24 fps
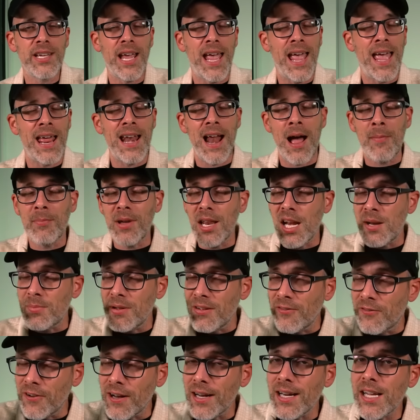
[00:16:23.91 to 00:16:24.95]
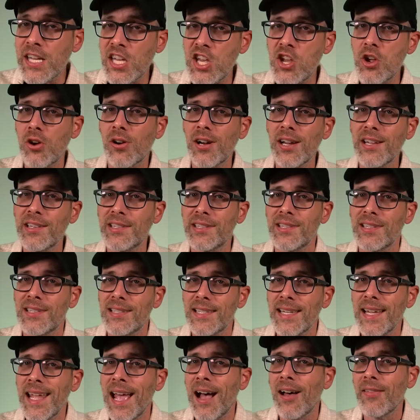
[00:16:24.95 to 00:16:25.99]
And I'm going to be very curious to
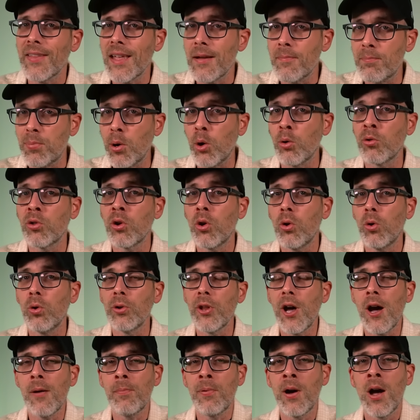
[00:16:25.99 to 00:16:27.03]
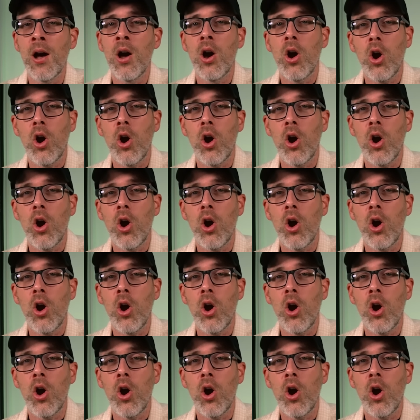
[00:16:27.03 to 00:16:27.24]
see how they both hold up